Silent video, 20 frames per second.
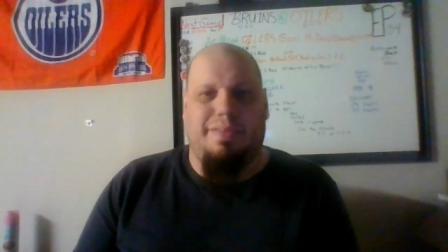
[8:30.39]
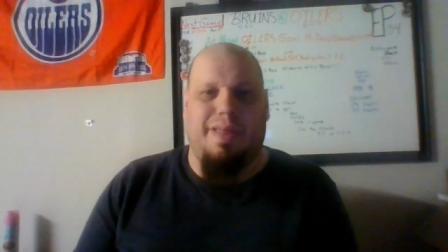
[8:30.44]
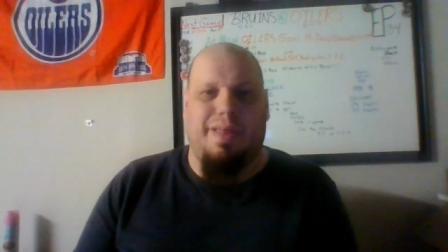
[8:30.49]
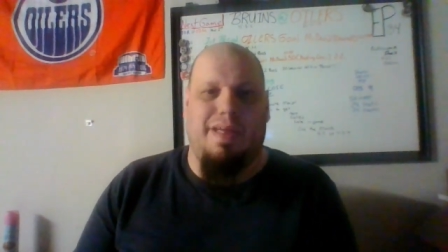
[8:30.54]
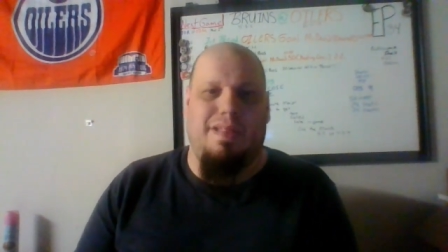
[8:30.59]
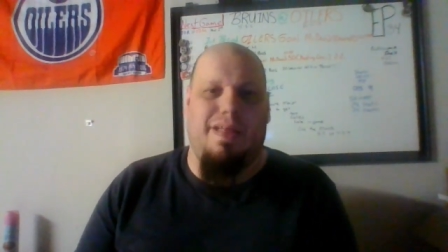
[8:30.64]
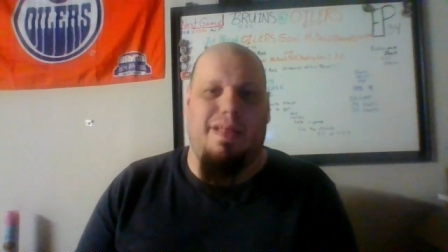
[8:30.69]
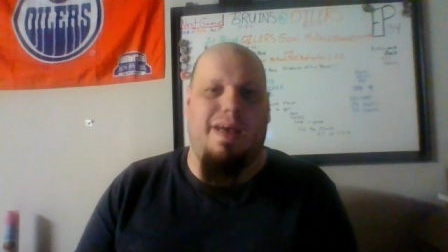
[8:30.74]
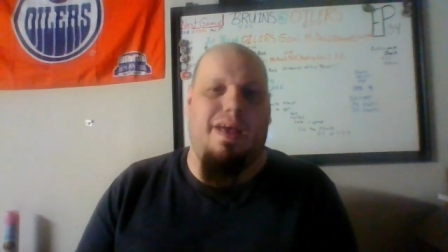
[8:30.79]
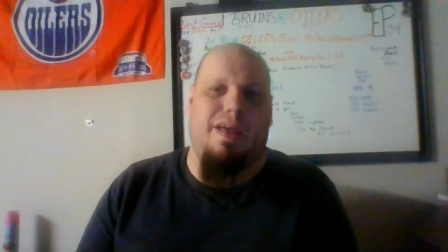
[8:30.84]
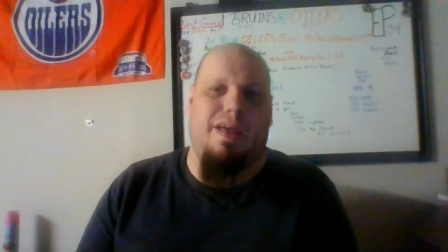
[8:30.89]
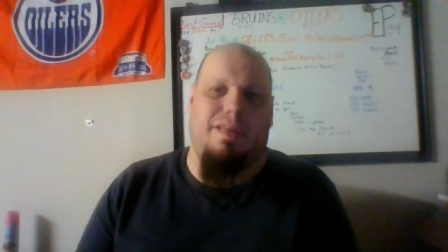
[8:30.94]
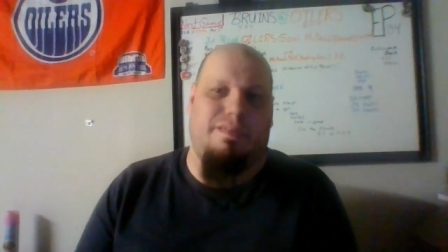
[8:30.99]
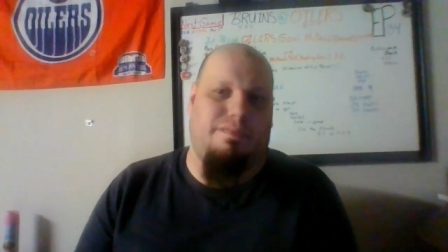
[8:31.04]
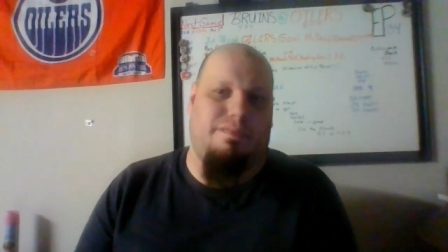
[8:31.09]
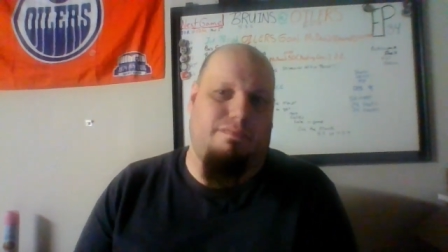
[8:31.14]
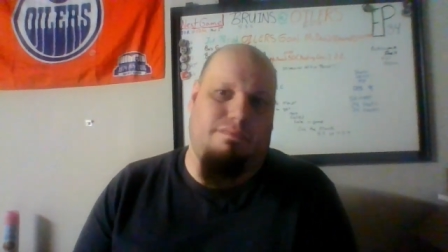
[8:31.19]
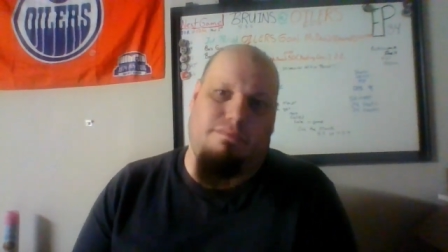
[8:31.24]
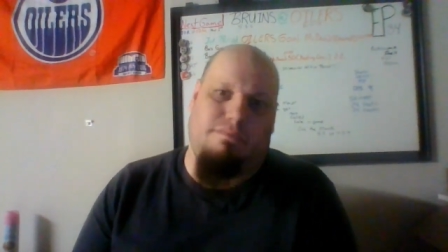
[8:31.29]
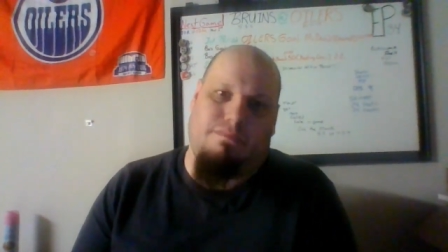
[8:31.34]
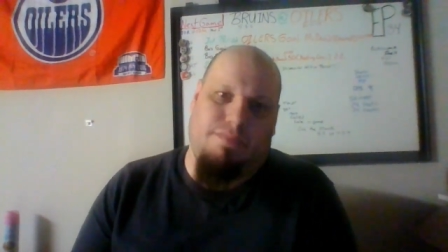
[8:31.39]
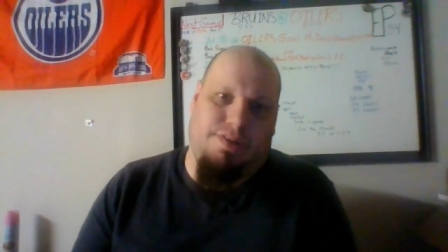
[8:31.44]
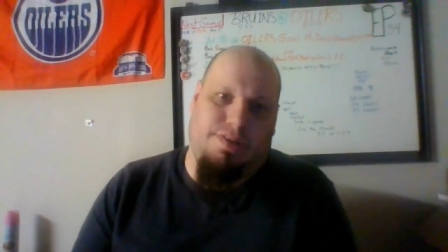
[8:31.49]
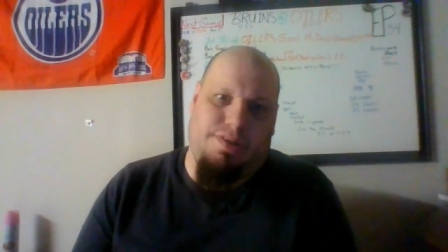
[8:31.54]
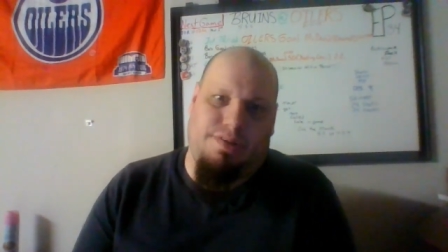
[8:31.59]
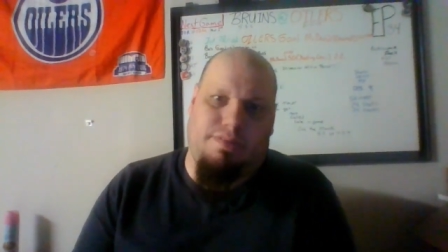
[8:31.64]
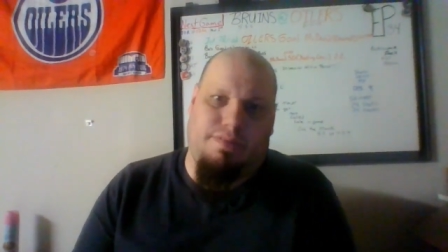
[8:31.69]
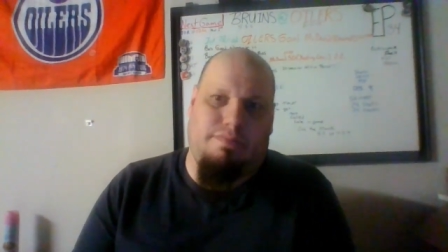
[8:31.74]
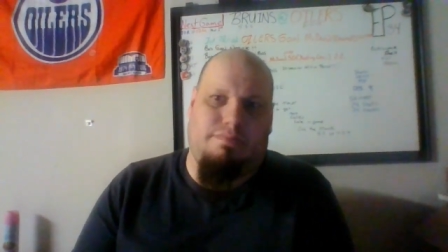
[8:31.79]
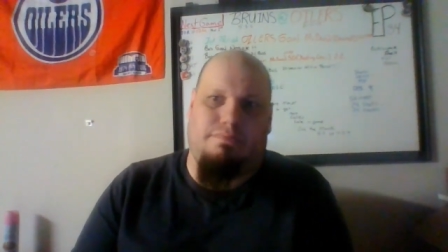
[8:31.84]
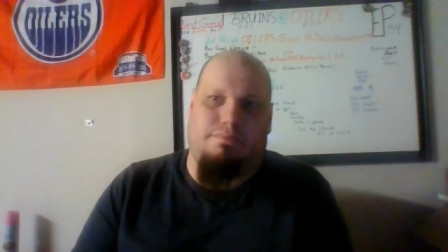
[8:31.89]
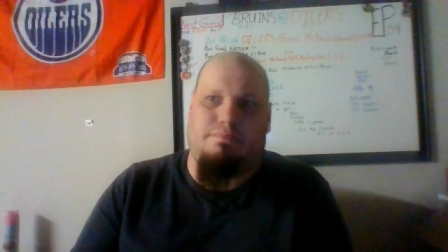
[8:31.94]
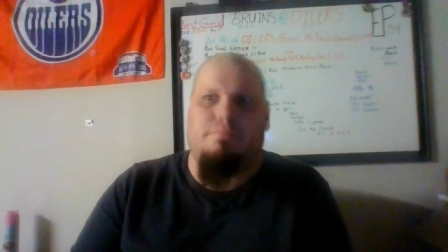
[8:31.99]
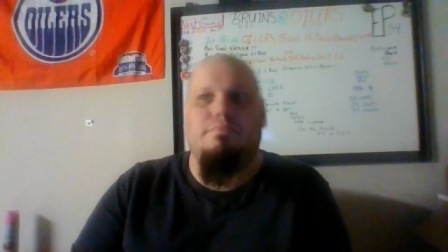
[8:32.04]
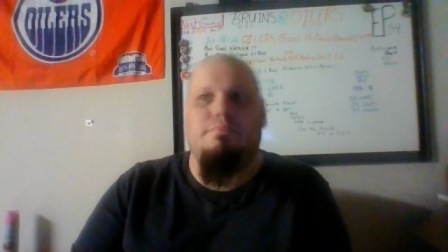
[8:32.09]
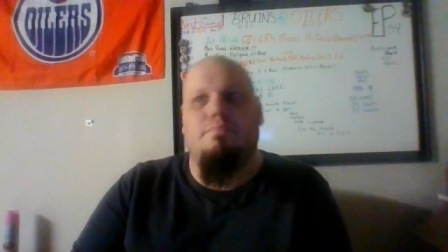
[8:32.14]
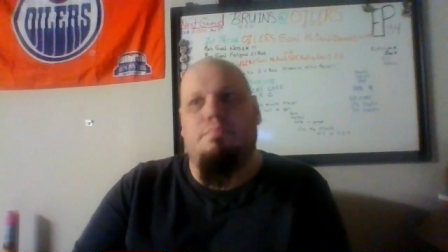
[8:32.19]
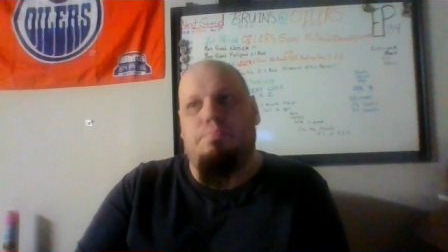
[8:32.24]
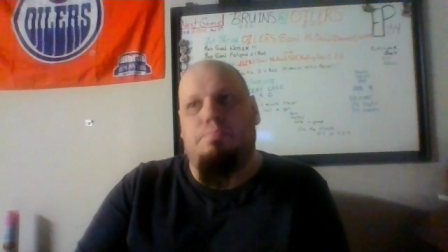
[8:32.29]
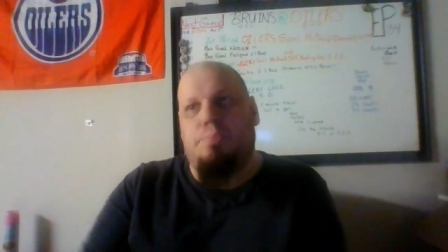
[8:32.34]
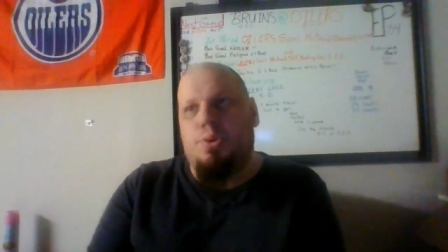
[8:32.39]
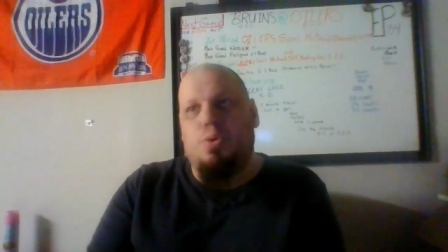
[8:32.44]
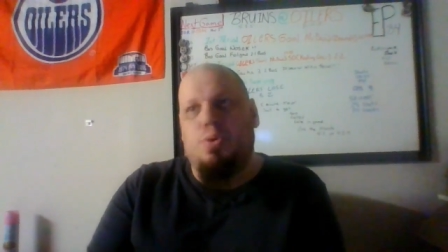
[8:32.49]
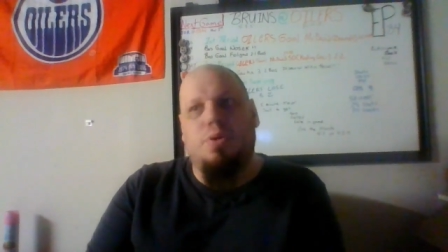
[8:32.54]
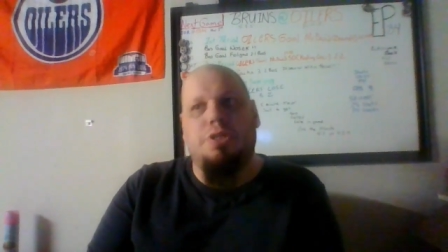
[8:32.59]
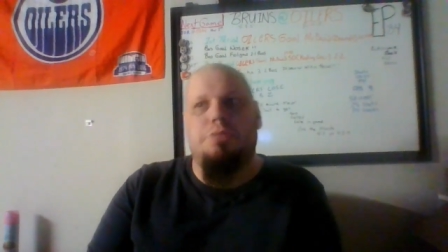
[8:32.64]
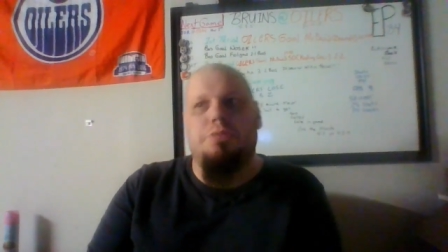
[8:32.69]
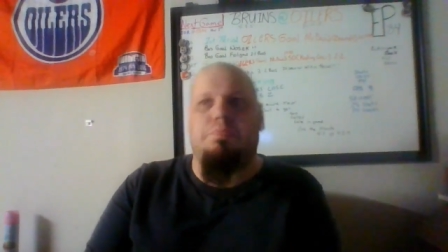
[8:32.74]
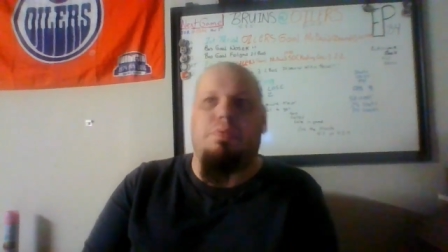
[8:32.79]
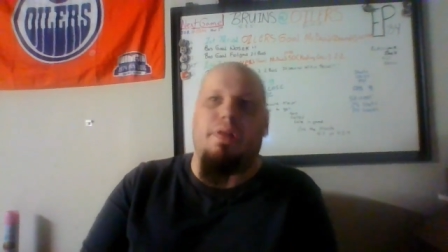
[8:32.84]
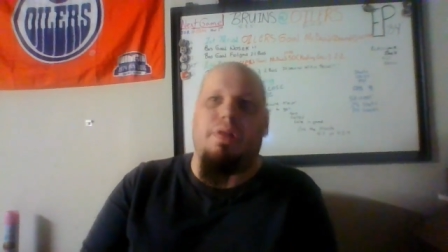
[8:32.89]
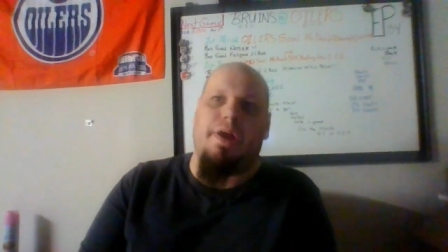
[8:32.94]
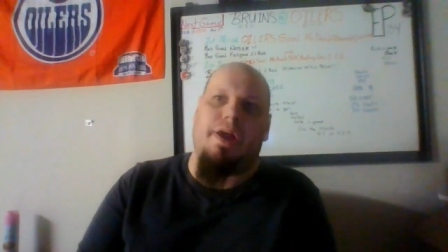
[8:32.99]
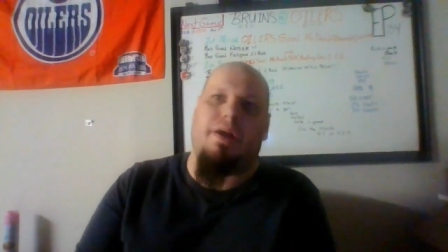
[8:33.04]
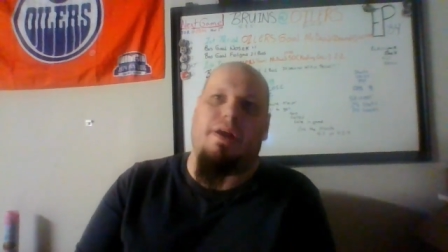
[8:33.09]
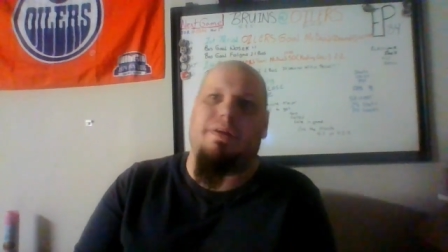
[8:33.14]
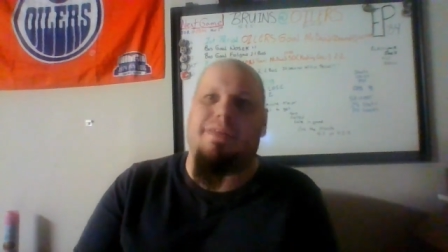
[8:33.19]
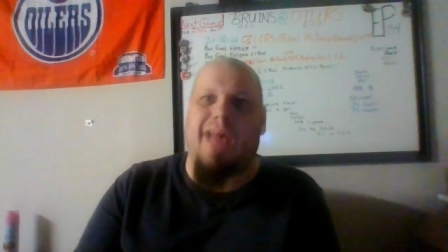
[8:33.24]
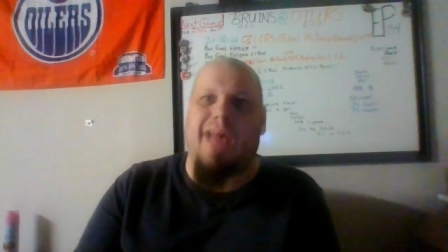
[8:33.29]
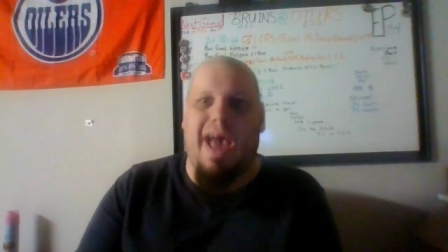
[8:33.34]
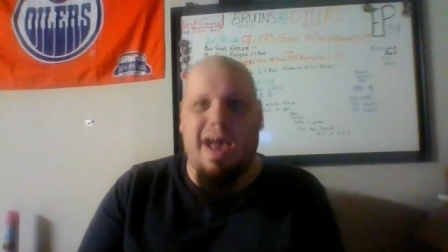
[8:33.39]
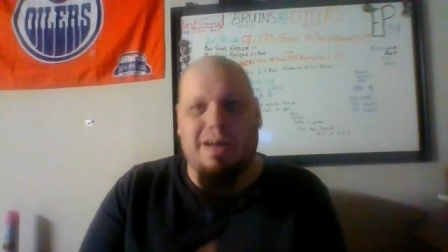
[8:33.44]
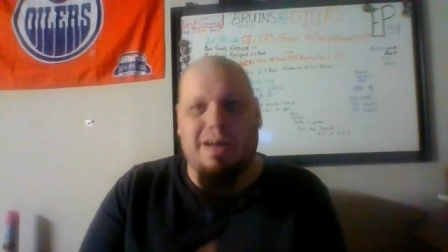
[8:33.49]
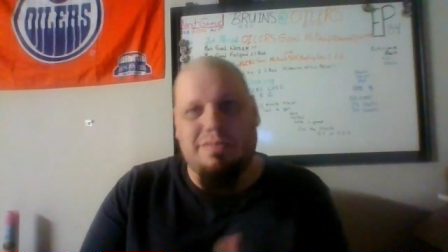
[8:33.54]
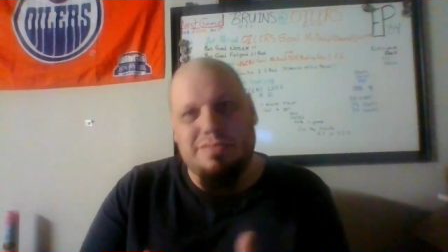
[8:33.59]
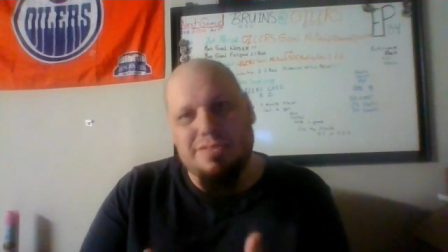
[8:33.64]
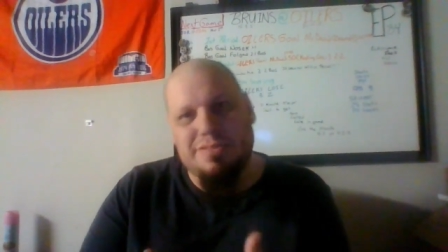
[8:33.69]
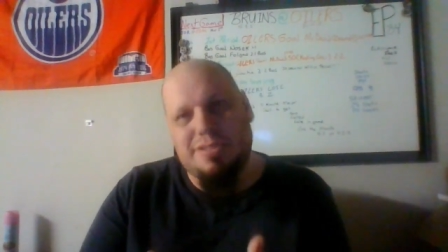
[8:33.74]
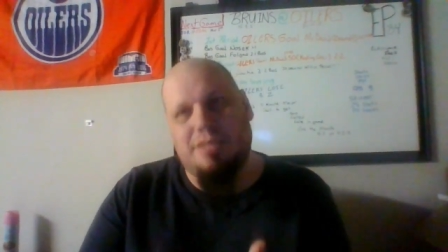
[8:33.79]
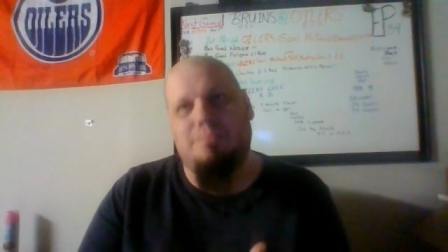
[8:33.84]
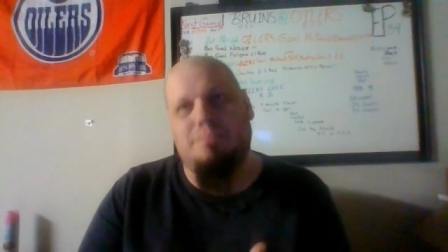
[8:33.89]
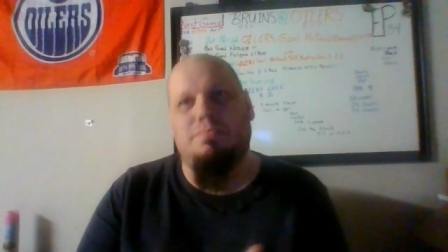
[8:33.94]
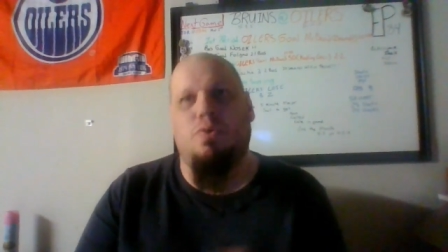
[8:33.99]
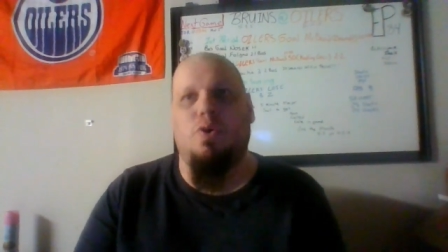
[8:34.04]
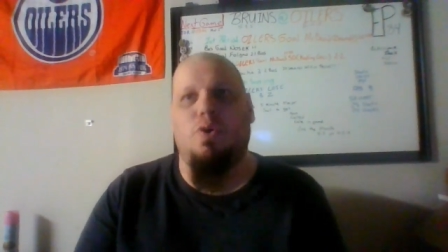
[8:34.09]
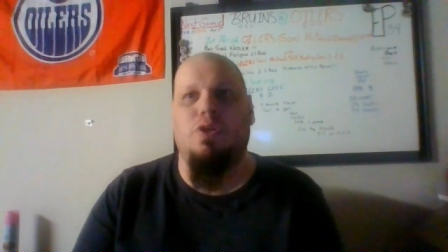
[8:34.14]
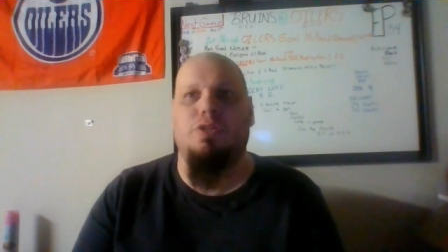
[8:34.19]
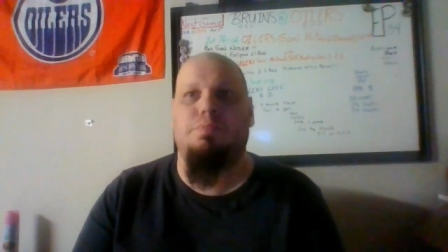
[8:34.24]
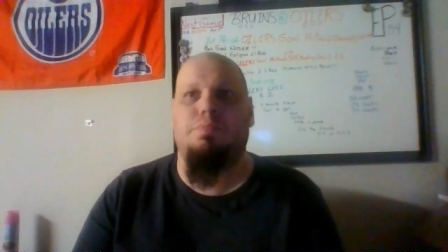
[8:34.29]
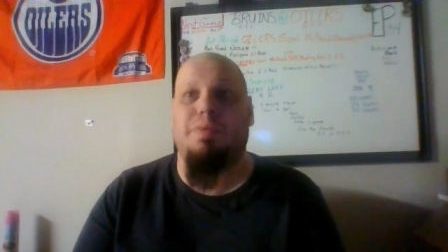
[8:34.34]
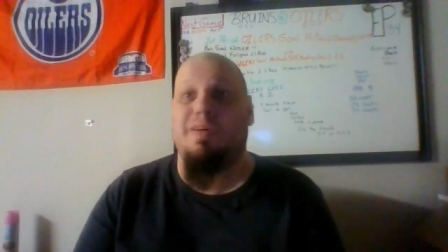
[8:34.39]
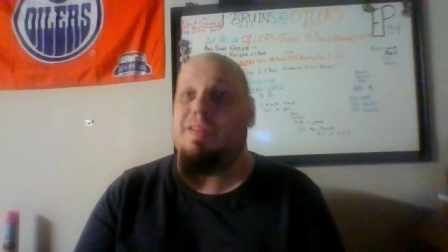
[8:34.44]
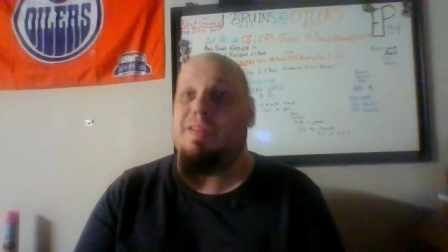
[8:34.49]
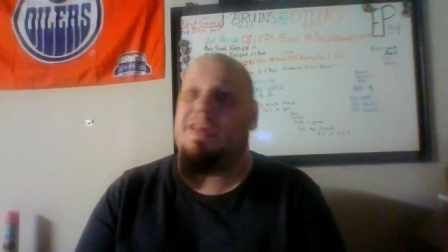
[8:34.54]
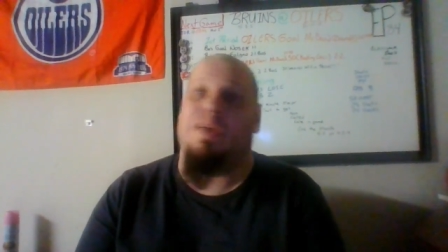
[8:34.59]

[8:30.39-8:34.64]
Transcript: They let Bruins player tackle some Oilers player.